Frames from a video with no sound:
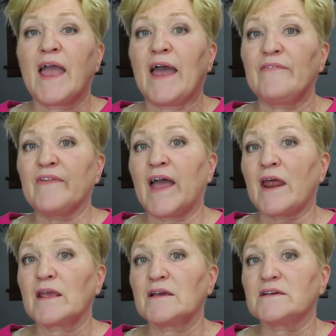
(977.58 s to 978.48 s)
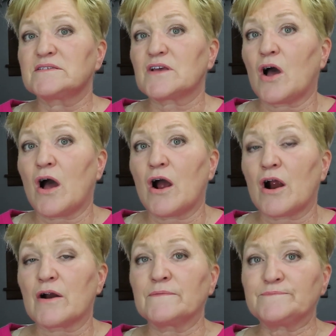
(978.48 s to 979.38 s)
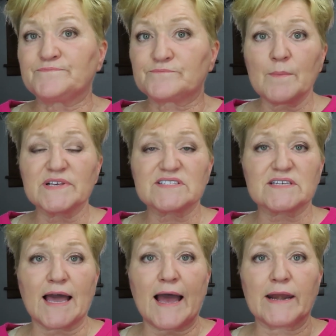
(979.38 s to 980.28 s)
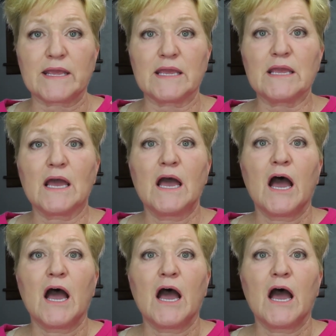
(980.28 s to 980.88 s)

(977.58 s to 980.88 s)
and that is our biscotti,